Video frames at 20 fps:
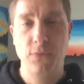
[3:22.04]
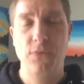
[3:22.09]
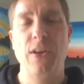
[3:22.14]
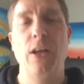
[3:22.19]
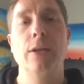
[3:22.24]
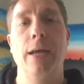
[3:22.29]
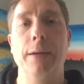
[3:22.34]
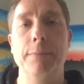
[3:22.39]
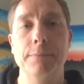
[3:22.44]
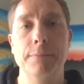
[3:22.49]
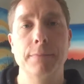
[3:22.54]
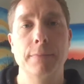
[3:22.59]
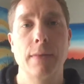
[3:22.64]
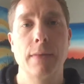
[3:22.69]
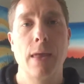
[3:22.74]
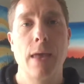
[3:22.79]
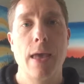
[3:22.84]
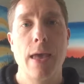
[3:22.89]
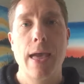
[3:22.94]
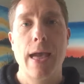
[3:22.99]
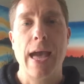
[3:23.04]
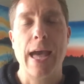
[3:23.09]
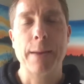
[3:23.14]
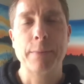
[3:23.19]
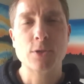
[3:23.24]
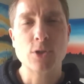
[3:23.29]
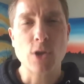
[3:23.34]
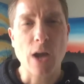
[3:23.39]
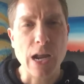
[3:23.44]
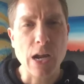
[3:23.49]
fell down. And
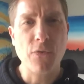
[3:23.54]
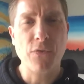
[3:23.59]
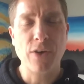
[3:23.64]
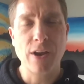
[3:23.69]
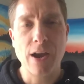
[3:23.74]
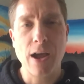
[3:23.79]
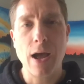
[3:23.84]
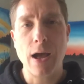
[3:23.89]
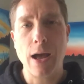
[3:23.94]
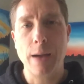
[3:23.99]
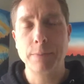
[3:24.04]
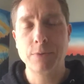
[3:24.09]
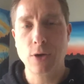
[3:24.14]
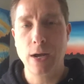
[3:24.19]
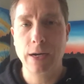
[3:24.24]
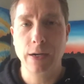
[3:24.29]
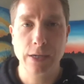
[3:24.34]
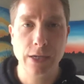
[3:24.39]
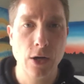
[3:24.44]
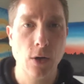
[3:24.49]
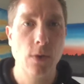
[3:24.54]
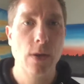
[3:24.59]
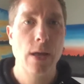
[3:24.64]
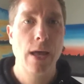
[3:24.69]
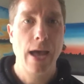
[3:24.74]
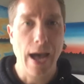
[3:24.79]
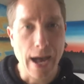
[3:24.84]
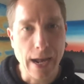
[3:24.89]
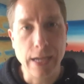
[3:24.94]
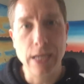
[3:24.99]
I'm trying to figure out,
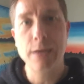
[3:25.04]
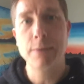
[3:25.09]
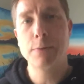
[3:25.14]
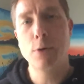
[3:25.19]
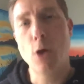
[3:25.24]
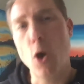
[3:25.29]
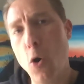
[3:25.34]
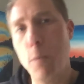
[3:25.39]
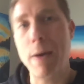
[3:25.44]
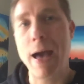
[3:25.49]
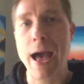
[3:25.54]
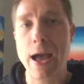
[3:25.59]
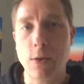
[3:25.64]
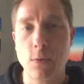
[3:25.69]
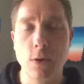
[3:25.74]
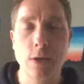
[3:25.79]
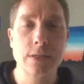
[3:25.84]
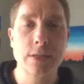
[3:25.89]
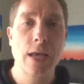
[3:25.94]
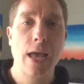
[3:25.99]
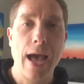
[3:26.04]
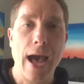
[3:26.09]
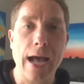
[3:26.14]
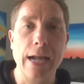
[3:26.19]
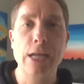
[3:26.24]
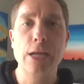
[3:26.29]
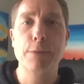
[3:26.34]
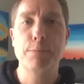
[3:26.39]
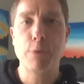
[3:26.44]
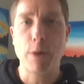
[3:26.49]
how do you go backwards? How
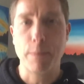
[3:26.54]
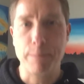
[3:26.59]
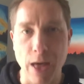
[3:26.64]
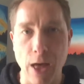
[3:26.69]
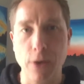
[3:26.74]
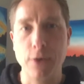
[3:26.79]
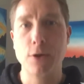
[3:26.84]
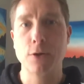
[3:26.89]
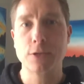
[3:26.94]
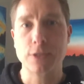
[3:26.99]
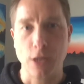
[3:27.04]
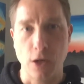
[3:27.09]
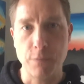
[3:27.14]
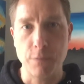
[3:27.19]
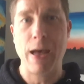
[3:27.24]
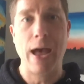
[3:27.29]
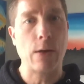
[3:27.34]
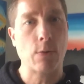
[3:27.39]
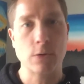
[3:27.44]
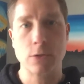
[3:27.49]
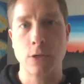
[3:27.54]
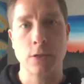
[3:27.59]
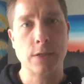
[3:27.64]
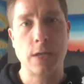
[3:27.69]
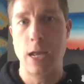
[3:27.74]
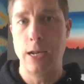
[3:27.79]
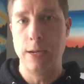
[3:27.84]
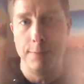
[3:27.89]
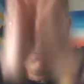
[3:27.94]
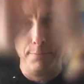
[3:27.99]
do you propel yourself backwards on
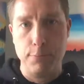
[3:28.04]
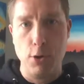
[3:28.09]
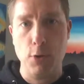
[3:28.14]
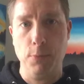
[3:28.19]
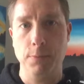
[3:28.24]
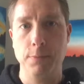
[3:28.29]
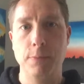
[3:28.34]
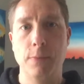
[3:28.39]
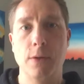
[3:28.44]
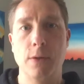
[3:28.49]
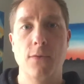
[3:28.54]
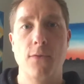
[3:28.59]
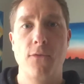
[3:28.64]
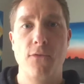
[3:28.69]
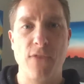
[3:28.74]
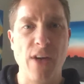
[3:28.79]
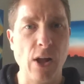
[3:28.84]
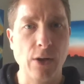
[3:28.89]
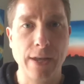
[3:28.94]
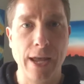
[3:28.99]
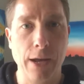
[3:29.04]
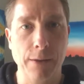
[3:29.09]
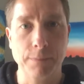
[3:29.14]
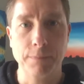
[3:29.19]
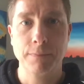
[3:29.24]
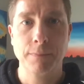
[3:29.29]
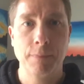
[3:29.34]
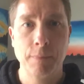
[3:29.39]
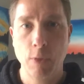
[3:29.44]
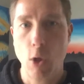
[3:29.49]
skating? Boom, fell down
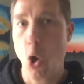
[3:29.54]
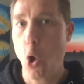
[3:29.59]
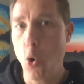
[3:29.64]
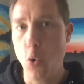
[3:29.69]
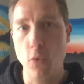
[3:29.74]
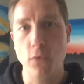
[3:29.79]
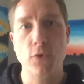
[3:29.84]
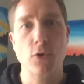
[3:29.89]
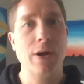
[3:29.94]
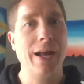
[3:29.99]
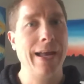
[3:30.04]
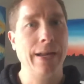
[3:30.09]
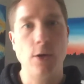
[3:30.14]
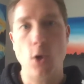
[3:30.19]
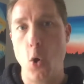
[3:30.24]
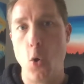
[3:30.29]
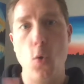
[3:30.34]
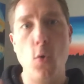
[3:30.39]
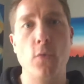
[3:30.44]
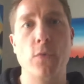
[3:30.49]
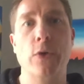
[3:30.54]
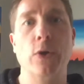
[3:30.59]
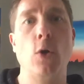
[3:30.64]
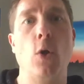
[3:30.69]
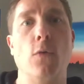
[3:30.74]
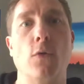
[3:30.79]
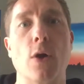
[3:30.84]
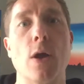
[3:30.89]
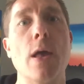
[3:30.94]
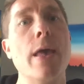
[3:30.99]
over and over and
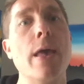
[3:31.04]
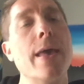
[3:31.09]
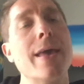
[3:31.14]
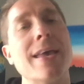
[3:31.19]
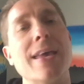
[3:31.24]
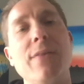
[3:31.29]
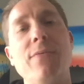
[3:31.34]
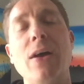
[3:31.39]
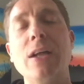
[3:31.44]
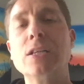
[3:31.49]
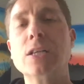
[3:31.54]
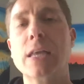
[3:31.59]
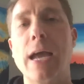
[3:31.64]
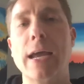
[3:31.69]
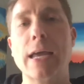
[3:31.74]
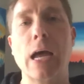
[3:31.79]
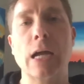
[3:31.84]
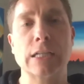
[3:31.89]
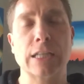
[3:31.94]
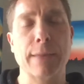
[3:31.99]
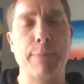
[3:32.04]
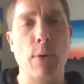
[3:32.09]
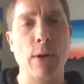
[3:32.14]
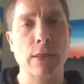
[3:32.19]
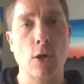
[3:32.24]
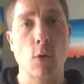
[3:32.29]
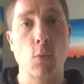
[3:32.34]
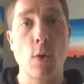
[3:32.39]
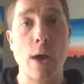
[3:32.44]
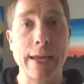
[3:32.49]
over. Eventually I got to the
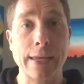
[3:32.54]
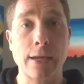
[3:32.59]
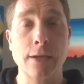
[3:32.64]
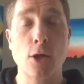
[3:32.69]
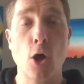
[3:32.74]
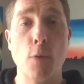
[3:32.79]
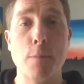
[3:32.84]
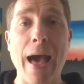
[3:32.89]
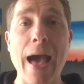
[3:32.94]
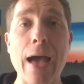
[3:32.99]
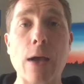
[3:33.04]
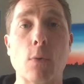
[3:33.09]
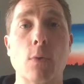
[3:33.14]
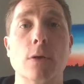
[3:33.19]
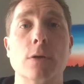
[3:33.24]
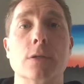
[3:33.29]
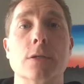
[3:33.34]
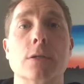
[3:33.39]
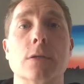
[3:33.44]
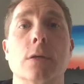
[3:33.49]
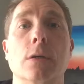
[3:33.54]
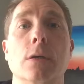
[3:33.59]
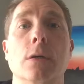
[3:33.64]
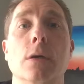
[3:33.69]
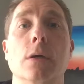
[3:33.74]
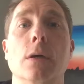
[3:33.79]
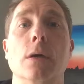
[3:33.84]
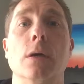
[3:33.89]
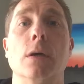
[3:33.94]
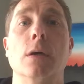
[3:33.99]
point though where I could go backwards,
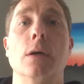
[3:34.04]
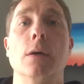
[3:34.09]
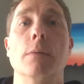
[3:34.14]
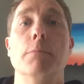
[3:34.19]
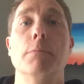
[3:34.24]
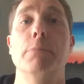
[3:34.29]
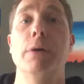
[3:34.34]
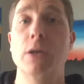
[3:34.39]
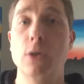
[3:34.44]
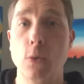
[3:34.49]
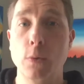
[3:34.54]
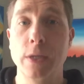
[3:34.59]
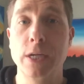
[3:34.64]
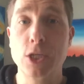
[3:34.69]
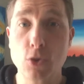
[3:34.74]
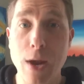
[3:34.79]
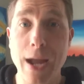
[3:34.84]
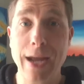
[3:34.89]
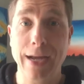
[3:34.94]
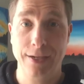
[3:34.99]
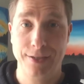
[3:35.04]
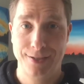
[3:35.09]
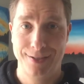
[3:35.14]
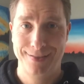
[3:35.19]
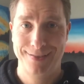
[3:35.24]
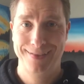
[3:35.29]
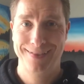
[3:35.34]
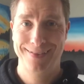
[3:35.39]
but only straight.